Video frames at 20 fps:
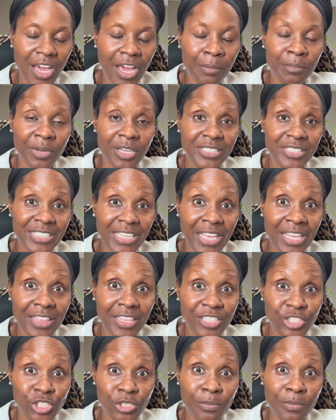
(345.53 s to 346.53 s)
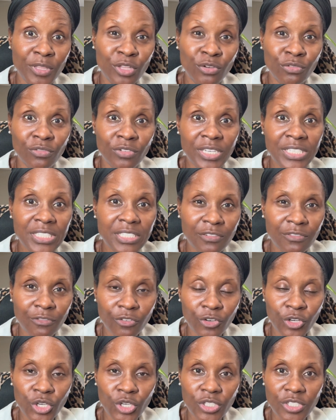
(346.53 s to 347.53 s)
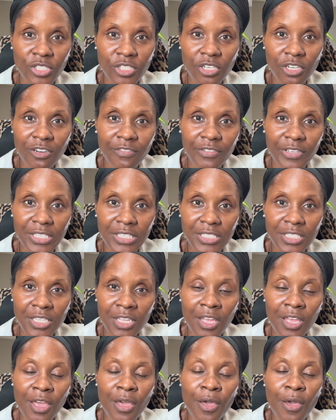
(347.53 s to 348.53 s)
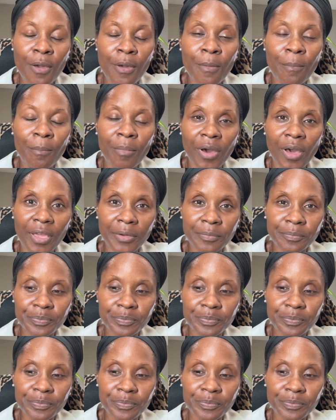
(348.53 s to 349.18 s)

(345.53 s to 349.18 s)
I'm not saying that should be the reason for your service, but